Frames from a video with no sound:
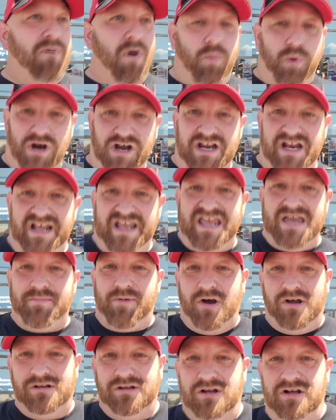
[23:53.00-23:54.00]
but we're gonna
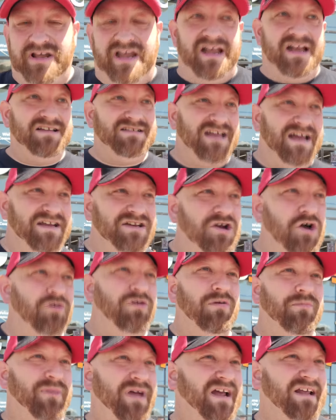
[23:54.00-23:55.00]
keep on looking because I know
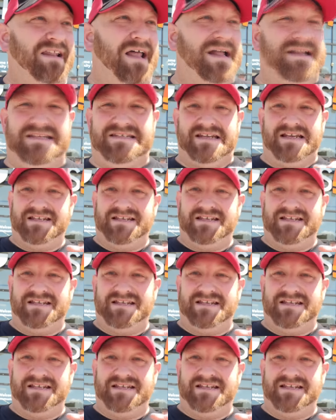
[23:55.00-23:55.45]
that Big Lots